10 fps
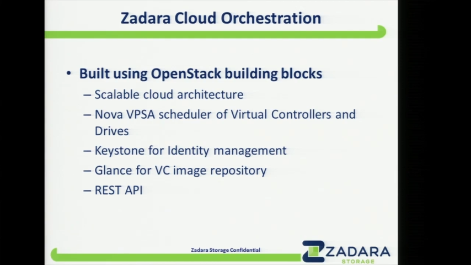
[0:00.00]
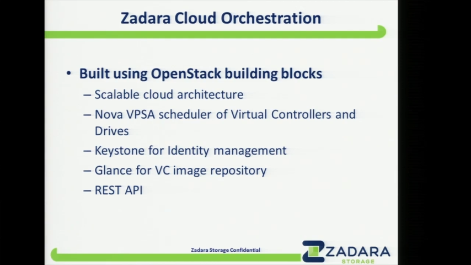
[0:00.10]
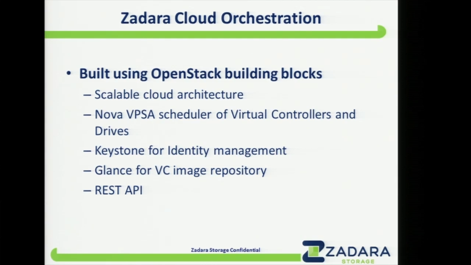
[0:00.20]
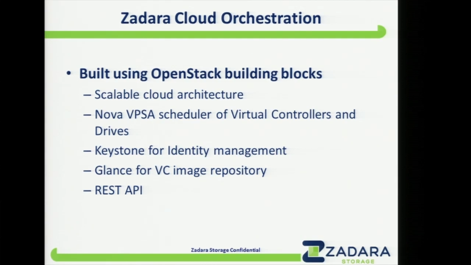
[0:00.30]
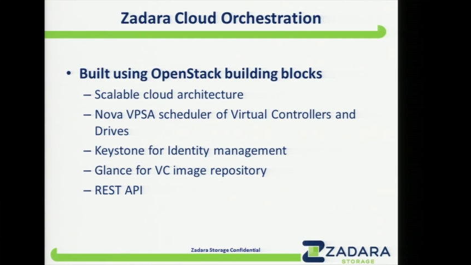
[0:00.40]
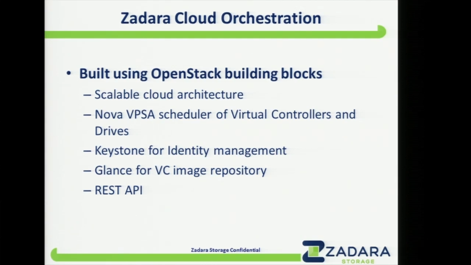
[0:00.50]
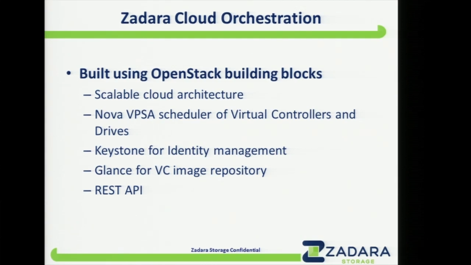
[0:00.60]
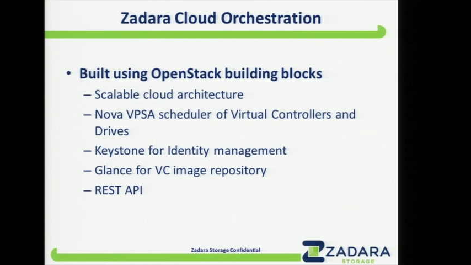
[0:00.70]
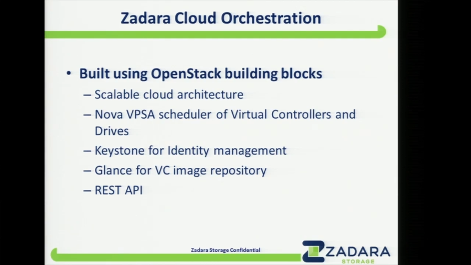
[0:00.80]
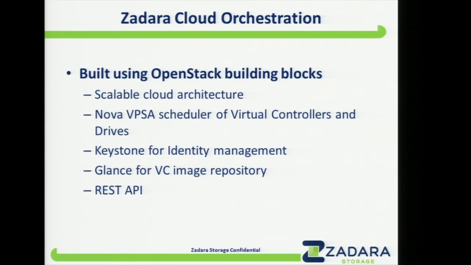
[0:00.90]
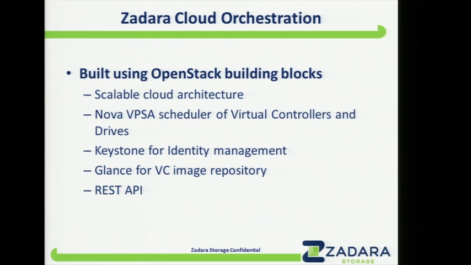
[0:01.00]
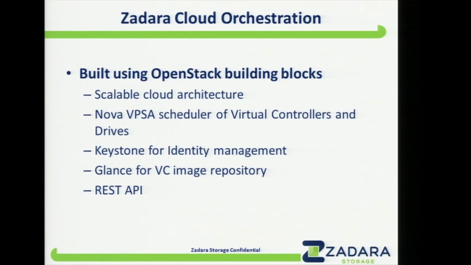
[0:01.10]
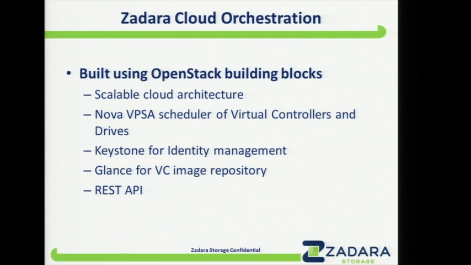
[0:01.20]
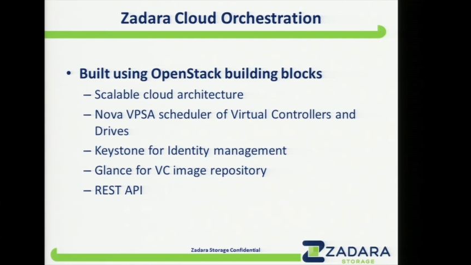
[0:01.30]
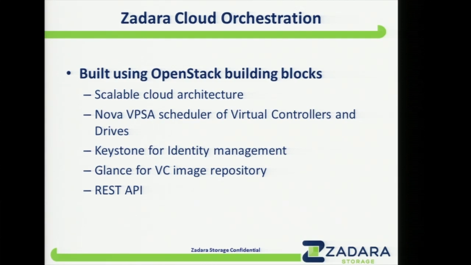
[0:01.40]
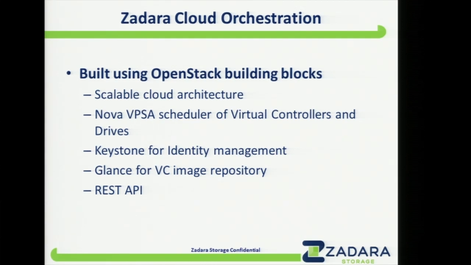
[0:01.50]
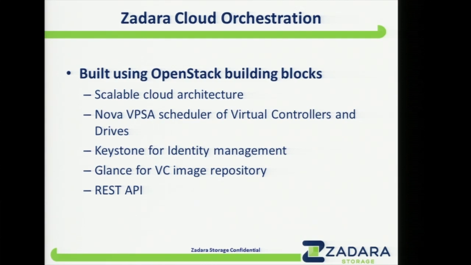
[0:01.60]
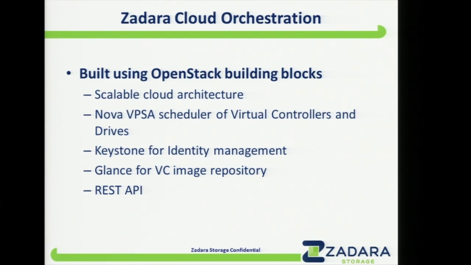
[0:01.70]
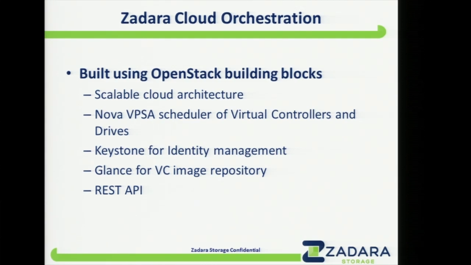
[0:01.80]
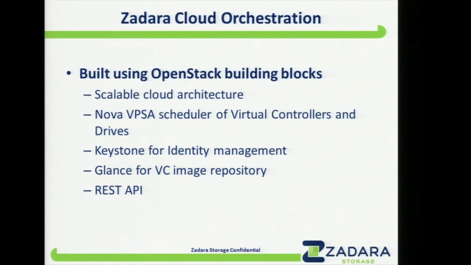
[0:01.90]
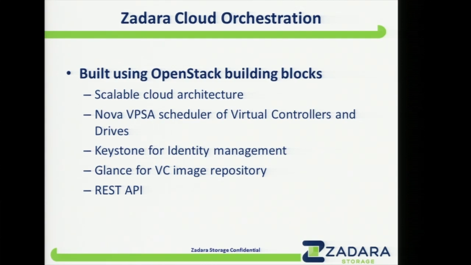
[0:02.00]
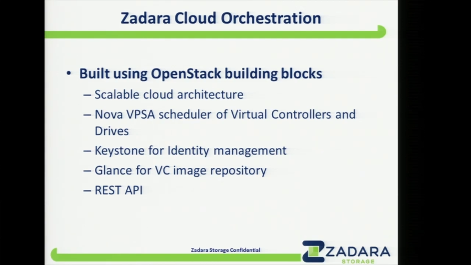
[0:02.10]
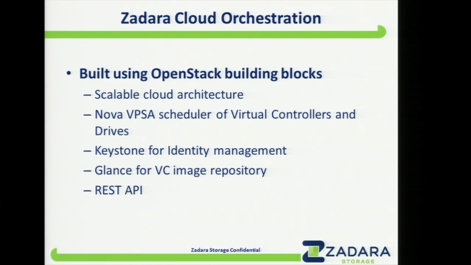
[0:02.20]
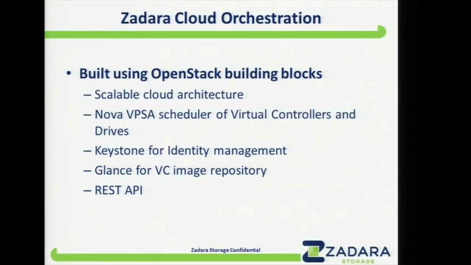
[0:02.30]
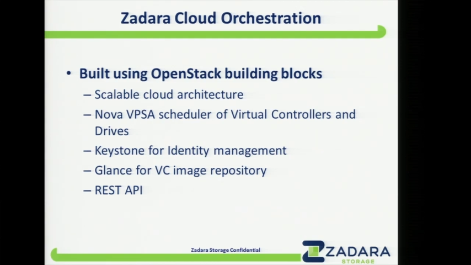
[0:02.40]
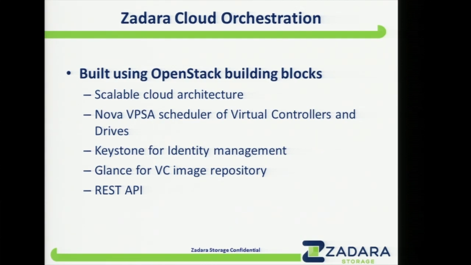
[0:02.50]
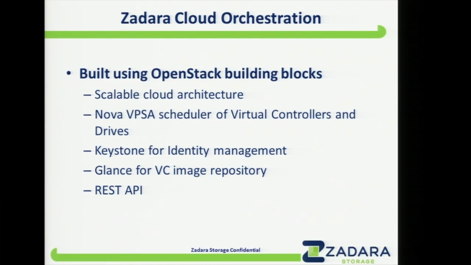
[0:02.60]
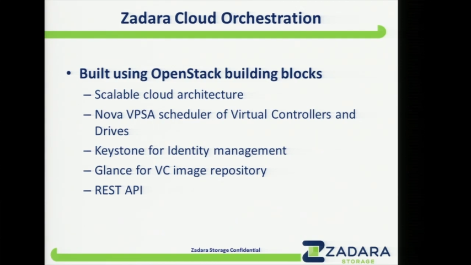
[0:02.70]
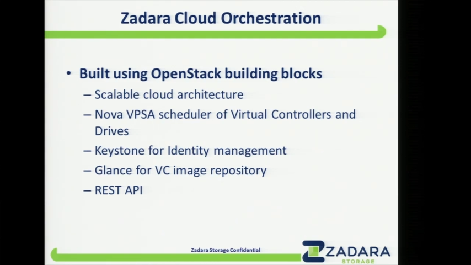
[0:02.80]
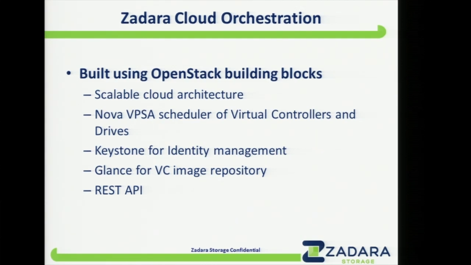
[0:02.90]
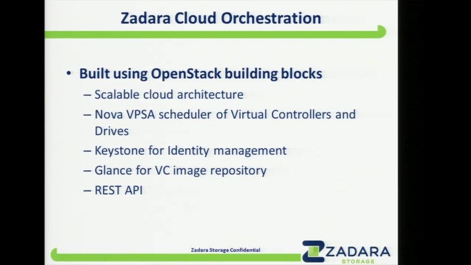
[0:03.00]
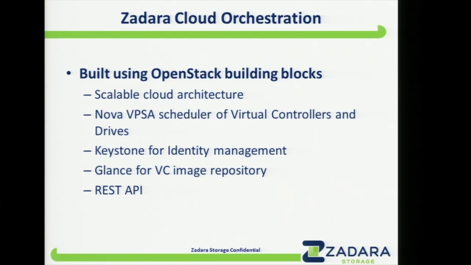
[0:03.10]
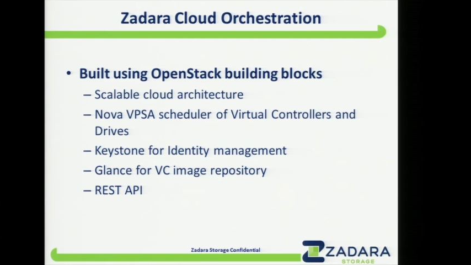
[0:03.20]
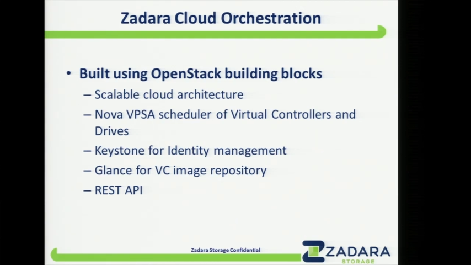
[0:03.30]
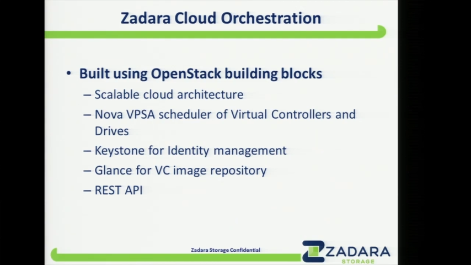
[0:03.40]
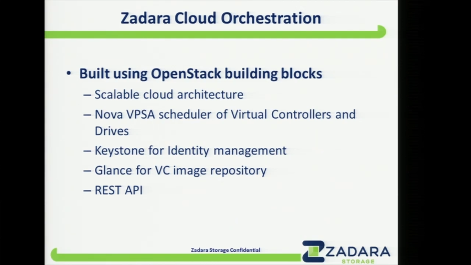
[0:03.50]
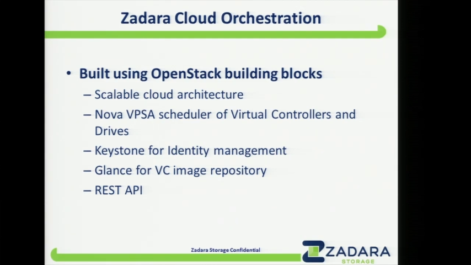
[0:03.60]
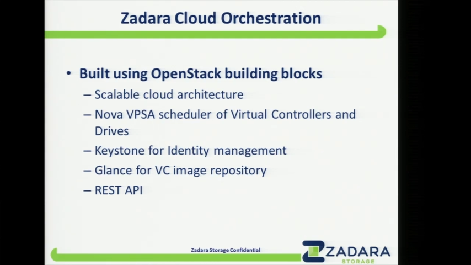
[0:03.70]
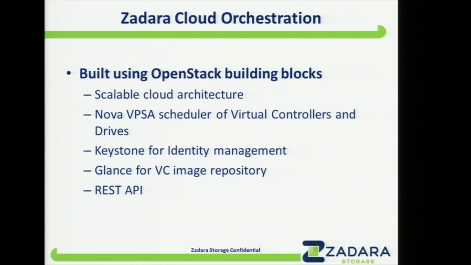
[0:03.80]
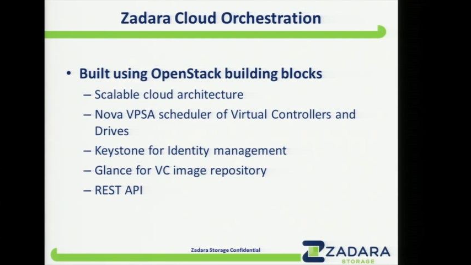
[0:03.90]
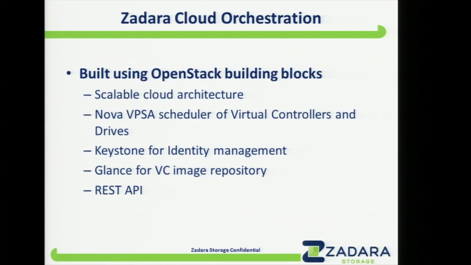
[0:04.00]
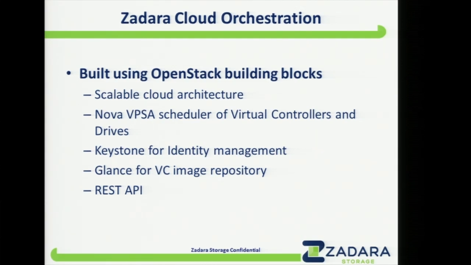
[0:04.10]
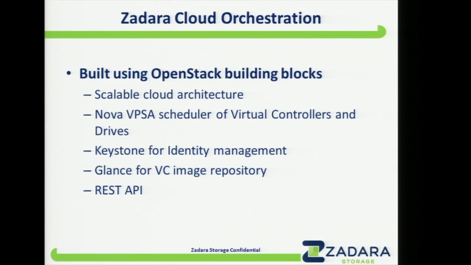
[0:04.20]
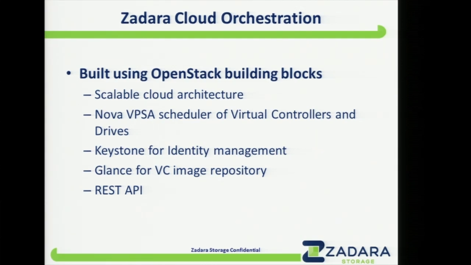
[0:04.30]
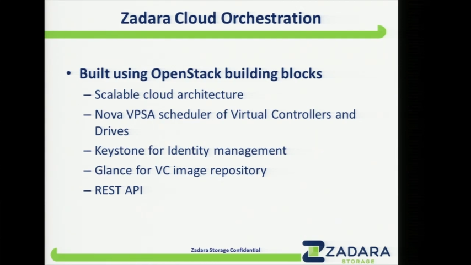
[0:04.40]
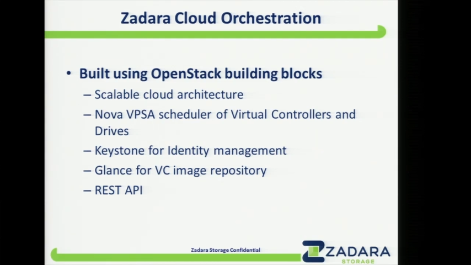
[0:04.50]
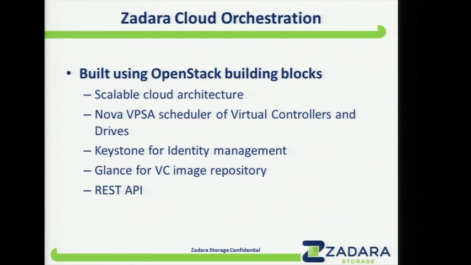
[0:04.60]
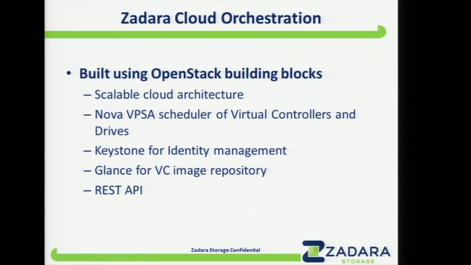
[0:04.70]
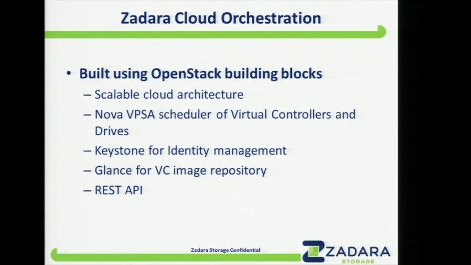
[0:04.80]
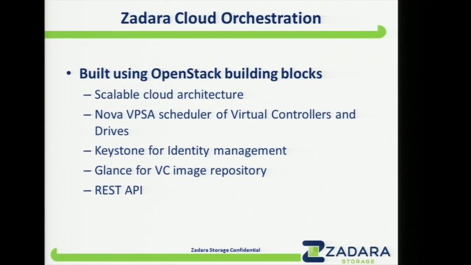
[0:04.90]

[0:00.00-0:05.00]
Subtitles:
(no speaker visible)